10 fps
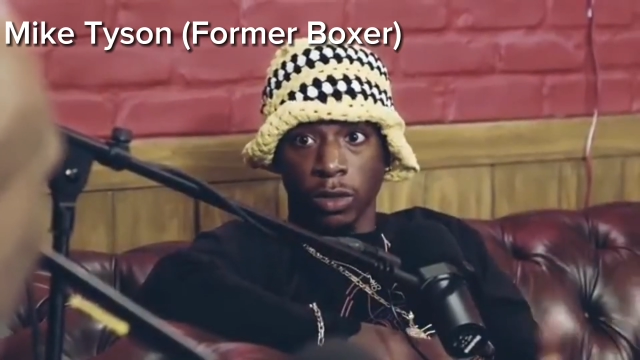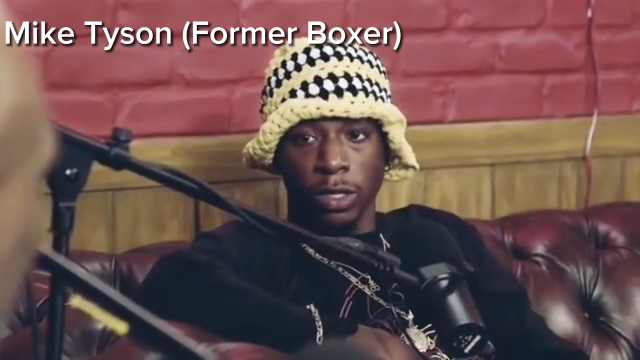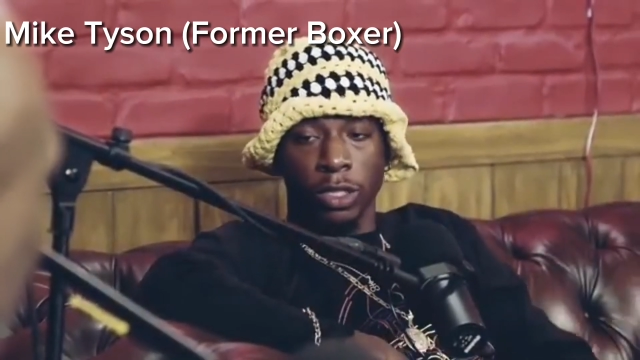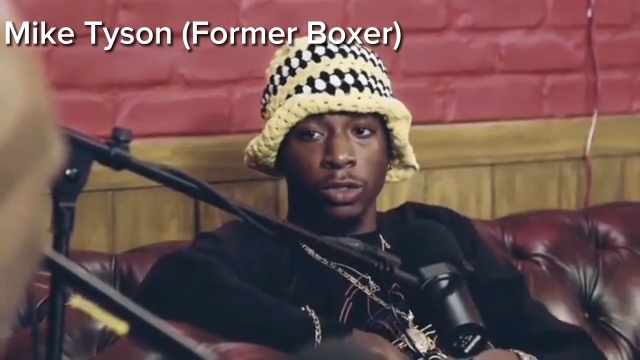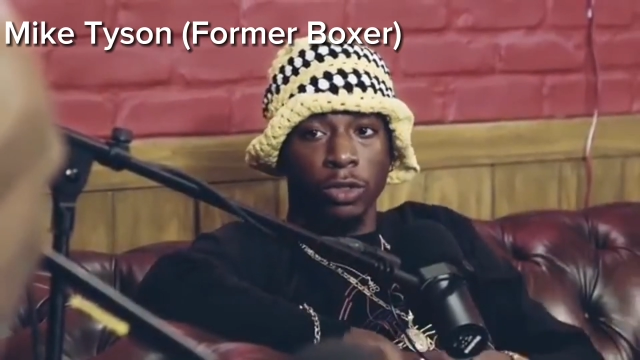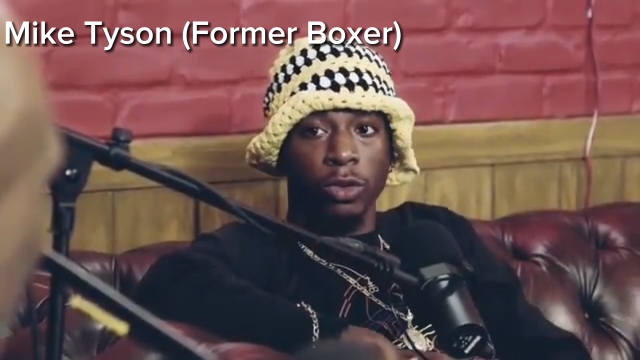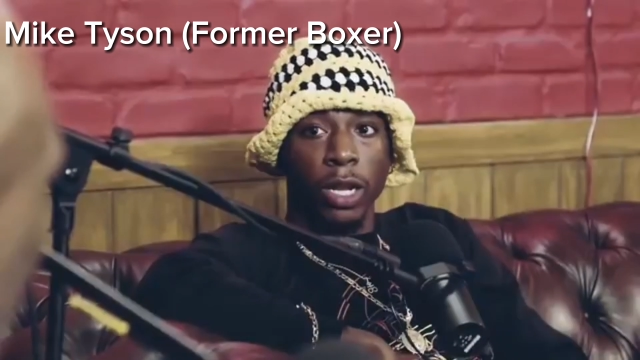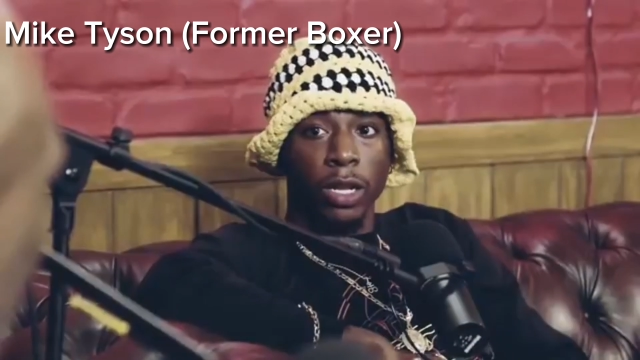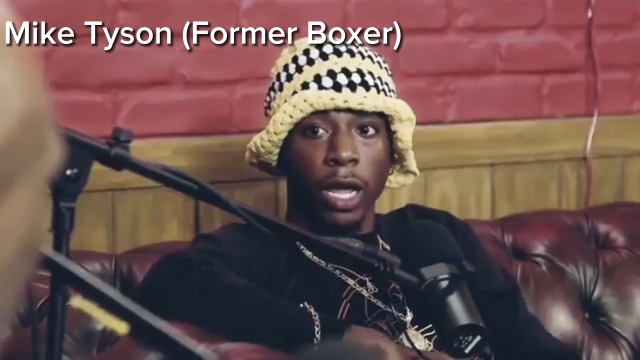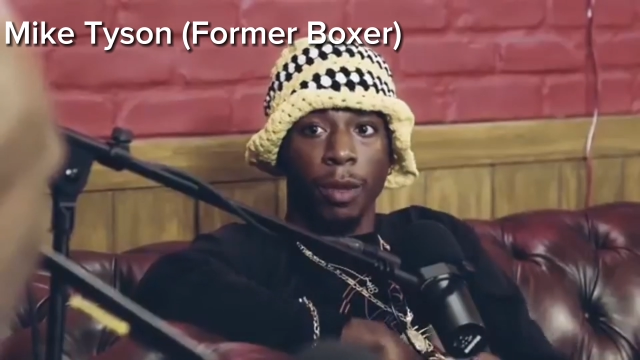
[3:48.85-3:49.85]
Did, did you do
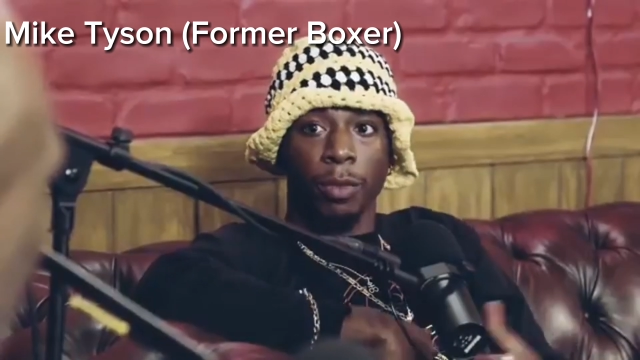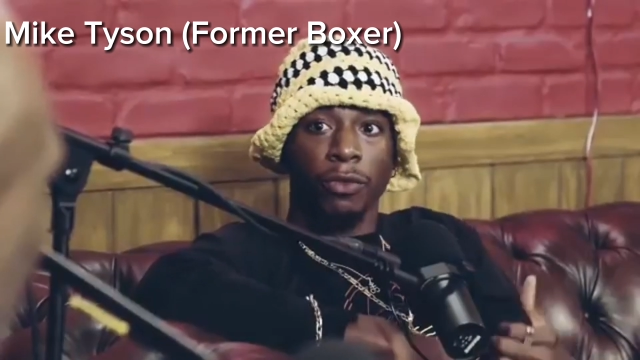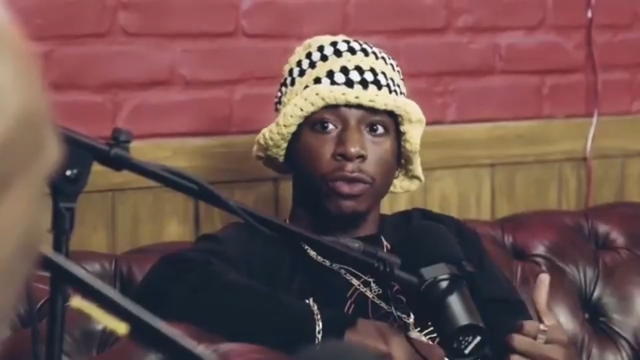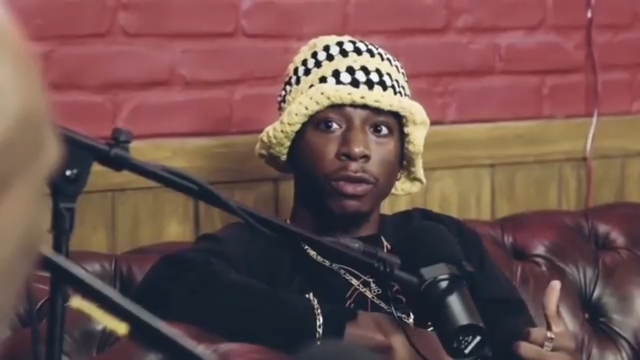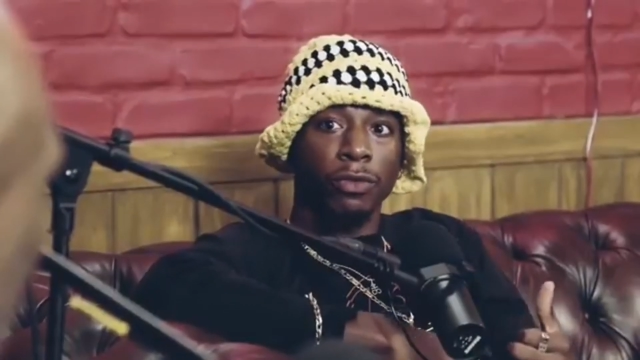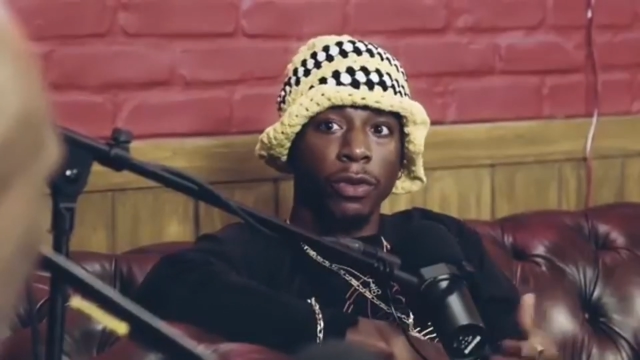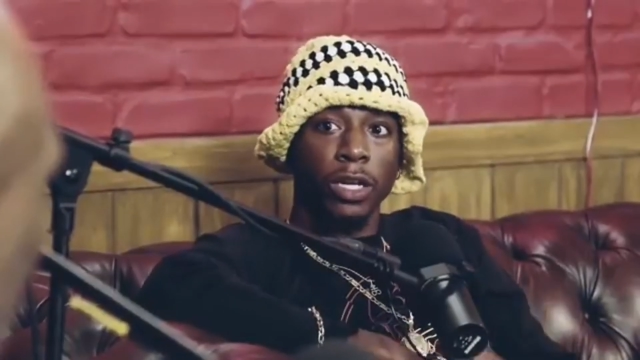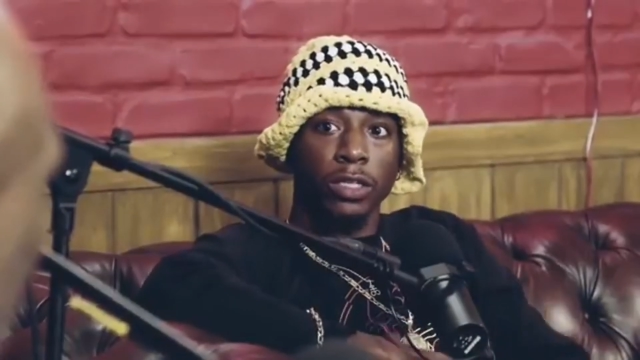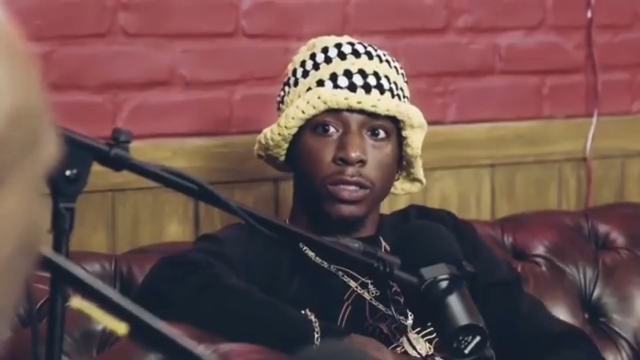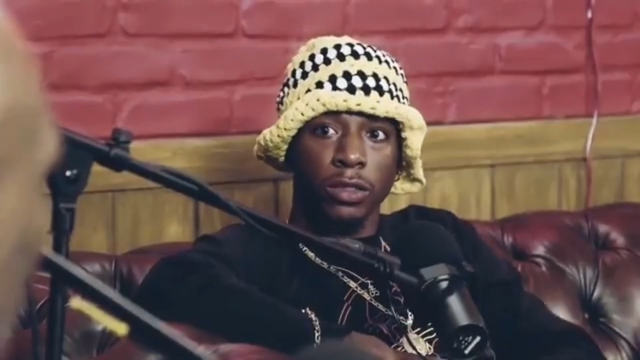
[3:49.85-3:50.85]
that a lot before your
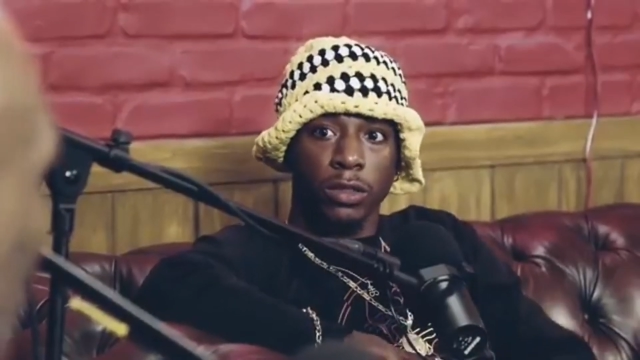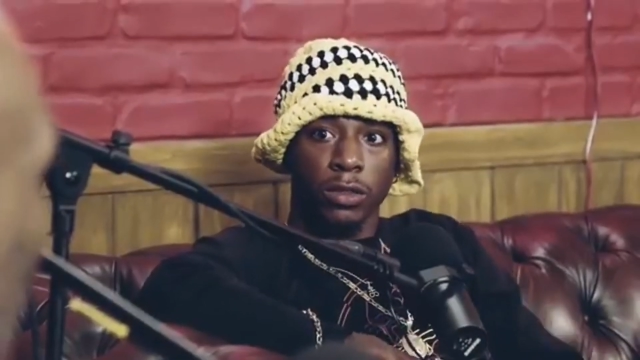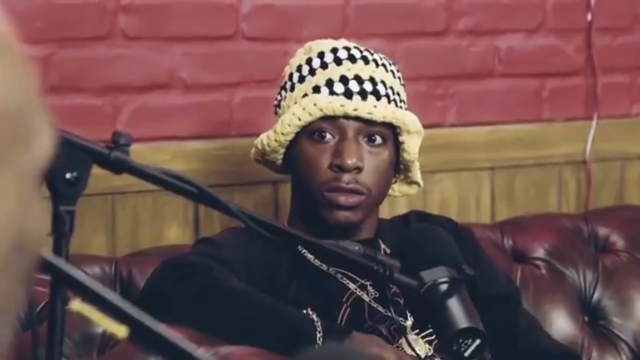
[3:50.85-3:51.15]
fights?